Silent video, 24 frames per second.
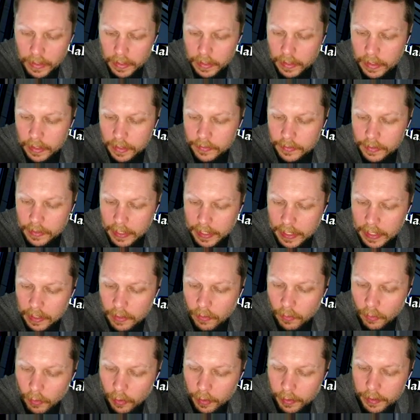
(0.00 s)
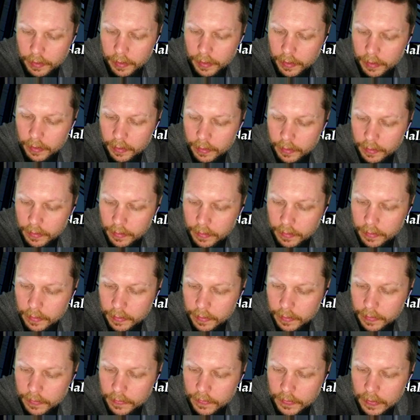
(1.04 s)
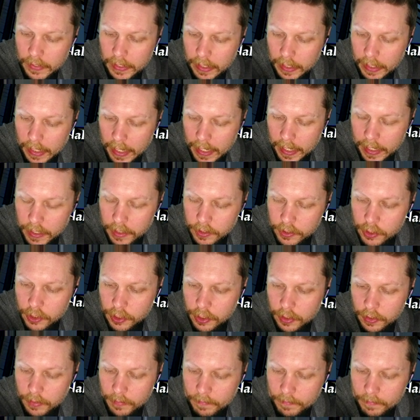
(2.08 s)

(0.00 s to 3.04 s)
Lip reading: Is it like in order? C-H?